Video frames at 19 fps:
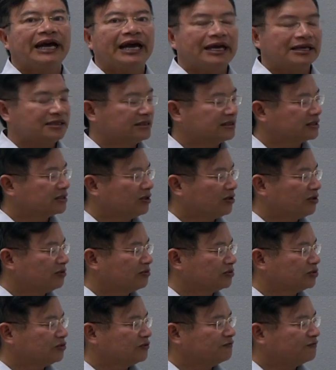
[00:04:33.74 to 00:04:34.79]
And
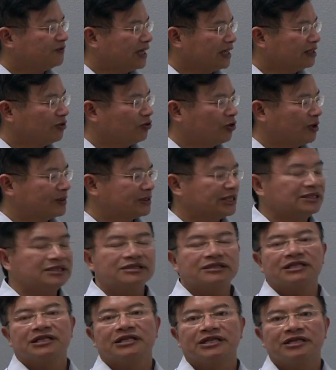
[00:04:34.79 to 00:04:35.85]
so to find a
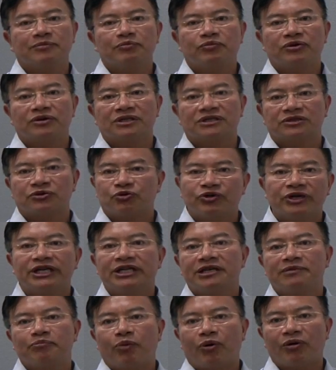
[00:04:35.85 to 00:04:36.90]
representative input is
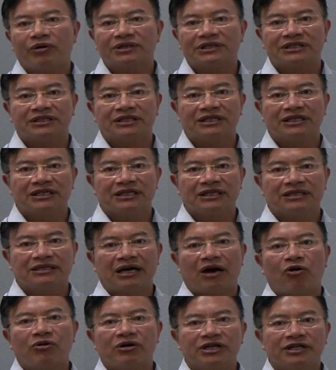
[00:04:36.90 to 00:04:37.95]
really important,
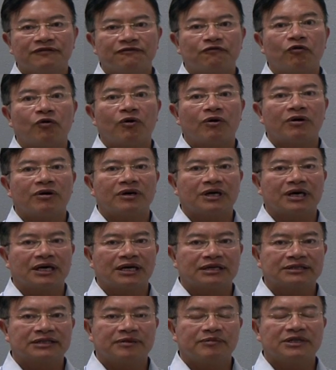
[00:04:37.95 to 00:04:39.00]
not only for
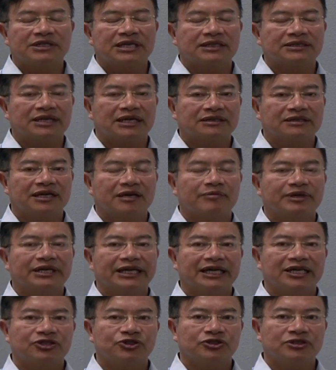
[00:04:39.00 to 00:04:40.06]
uh, semiconductor
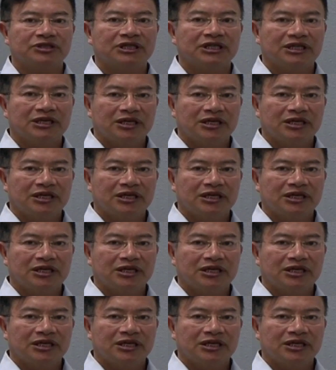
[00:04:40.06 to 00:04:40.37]
application,